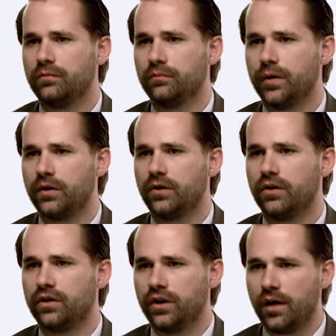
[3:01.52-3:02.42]
and better
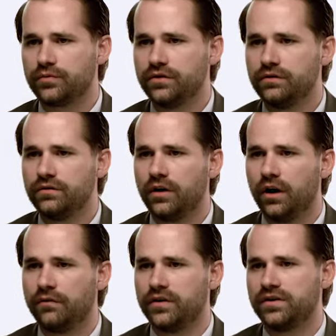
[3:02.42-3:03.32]
adoption
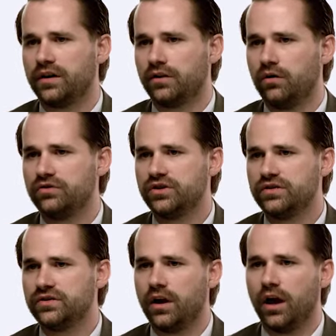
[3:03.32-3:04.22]
of the
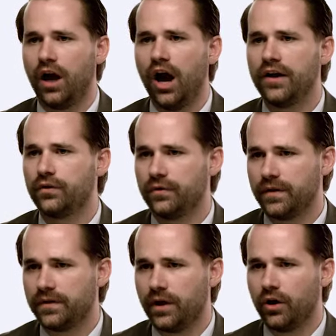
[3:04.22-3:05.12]
technologies, either
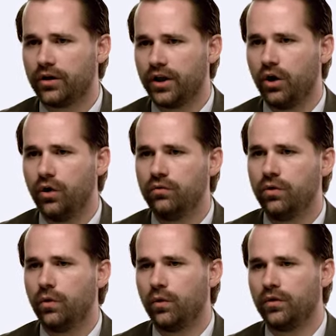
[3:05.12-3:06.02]
that they already
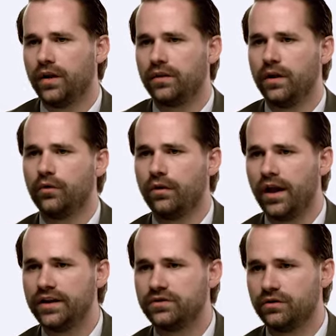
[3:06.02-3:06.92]
own or that they would
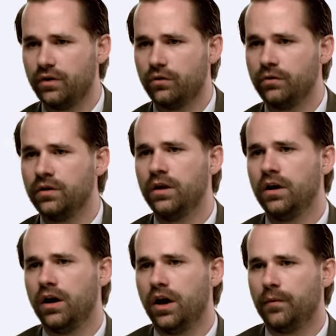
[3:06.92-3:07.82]
like to own
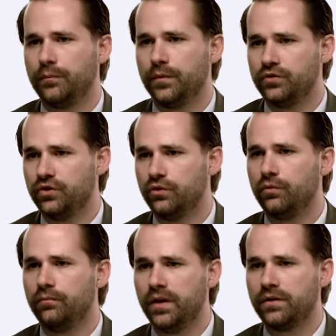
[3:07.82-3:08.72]

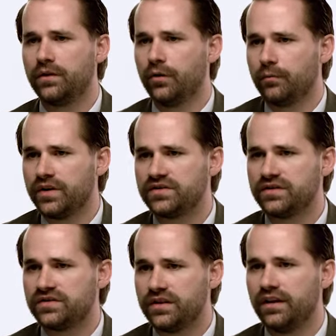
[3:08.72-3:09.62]
to meet their
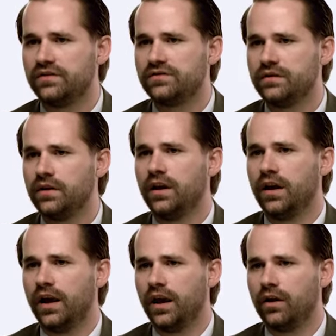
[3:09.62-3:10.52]
business needs.
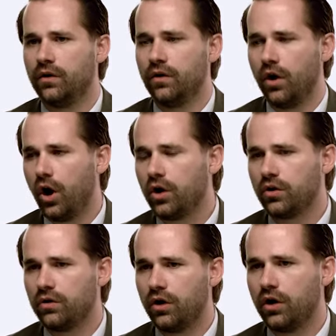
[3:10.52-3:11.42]
And
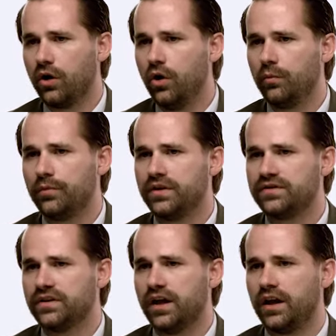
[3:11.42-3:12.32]
our hope
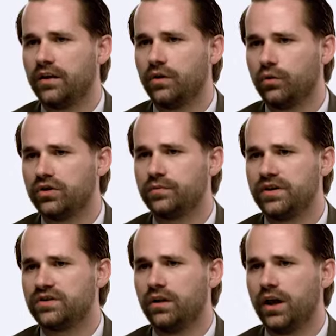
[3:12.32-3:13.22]
is that
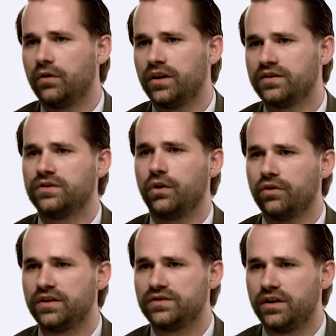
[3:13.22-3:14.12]
Workspace Cloud
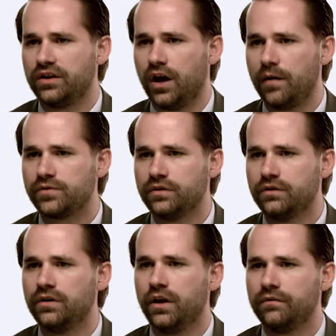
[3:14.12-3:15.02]
accelerates the
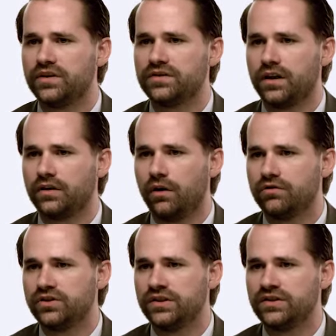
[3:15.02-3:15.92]
adoption of these
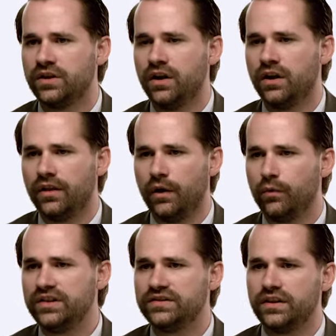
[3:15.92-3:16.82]
technologies that
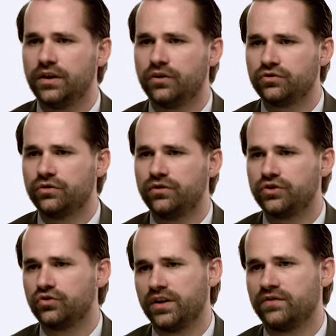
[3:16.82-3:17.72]
we see are truly
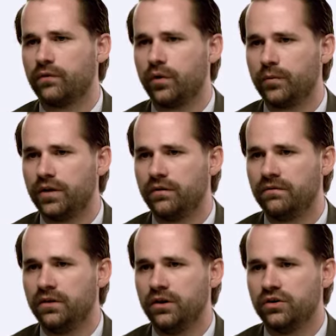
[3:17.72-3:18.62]
transformative
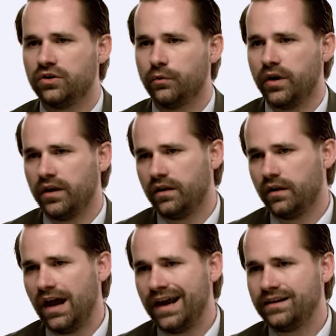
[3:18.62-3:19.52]
to the way that
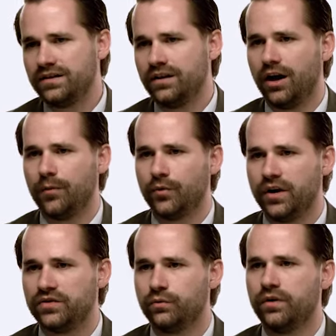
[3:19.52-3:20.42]
IT
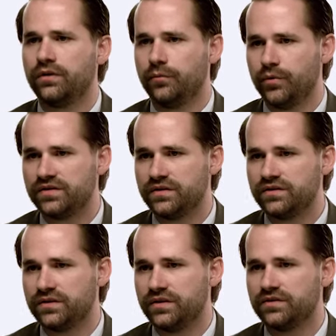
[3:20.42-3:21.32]
operates with the
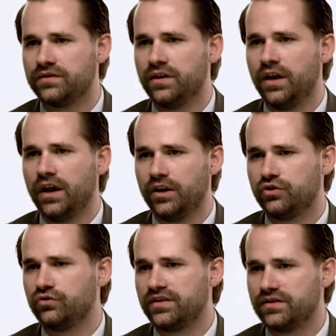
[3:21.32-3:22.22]
businesses in
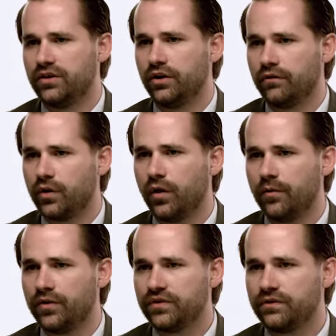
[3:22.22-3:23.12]
addressing their
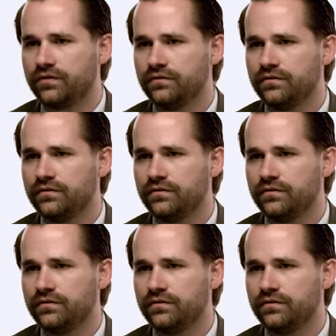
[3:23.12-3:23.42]
requirements.